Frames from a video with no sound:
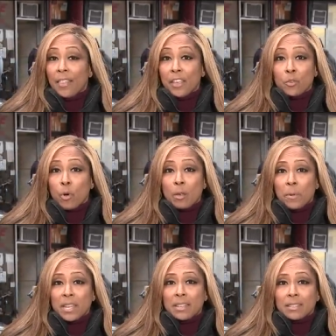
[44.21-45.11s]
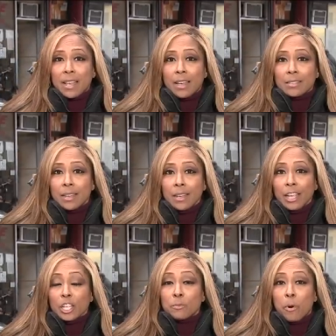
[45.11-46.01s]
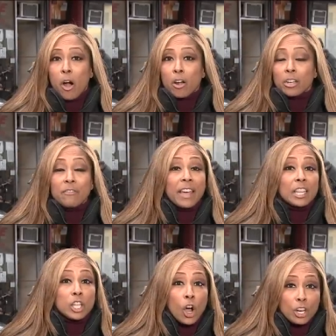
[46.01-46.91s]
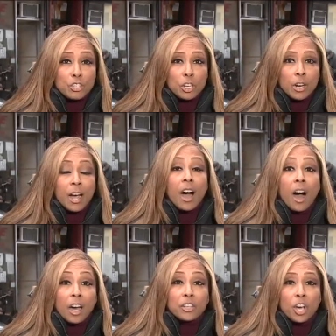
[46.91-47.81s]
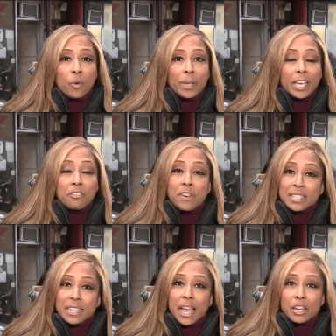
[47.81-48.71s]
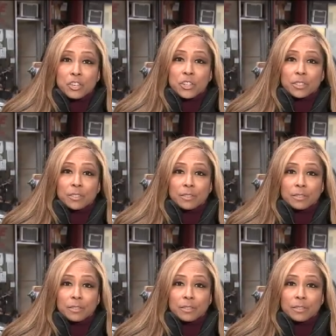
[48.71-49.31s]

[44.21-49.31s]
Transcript: and the NYPD says it's part of a larger ongoing investigation.